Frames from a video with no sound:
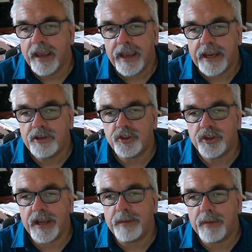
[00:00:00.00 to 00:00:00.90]
Each
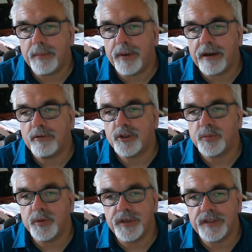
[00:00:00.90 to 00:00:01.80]
day, my parents
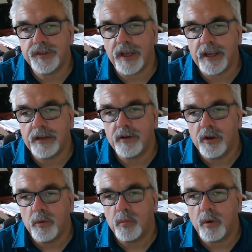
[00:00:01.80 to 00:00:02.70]
would decide
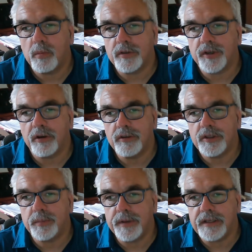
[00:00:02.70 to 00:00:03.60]
what was going
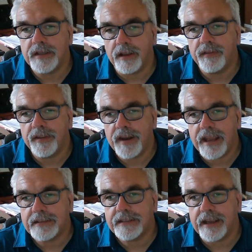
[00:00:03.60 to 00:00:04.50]
to be done the
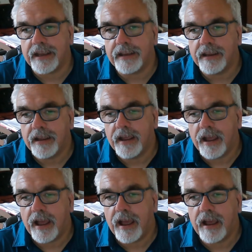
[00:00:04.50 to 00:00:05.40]
next day,
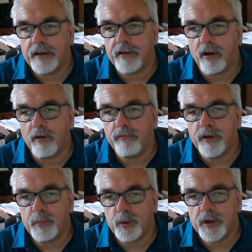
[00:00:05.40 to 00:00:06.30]
and off we
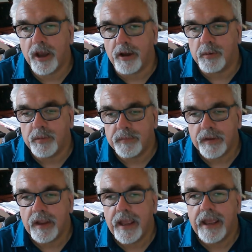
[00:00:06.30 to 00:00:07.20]
would go.
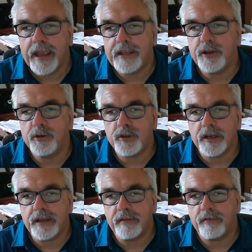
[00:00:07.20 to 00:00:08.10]
It
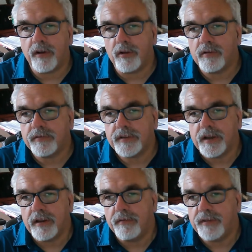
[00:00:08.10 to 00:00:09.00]
usually involved
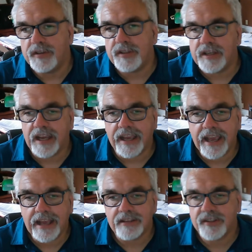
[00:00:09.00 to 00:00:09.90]
visiting a
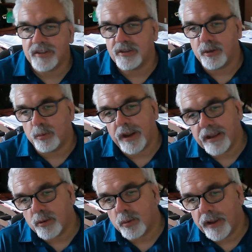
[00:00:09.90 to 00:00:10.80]
castle, a
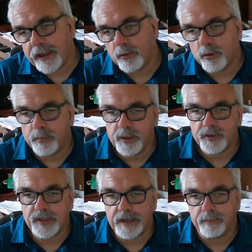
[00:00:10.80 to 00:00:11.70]
railway, or a
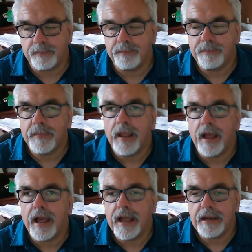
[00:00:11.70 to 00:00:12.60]
museum.
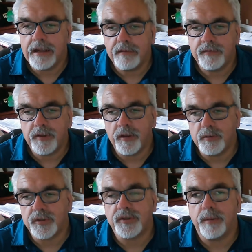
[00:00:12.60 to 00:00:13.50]
I loved
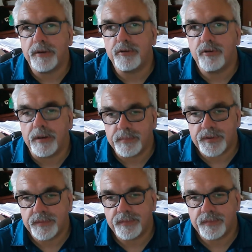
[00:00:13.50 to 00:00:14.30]
those summer trips.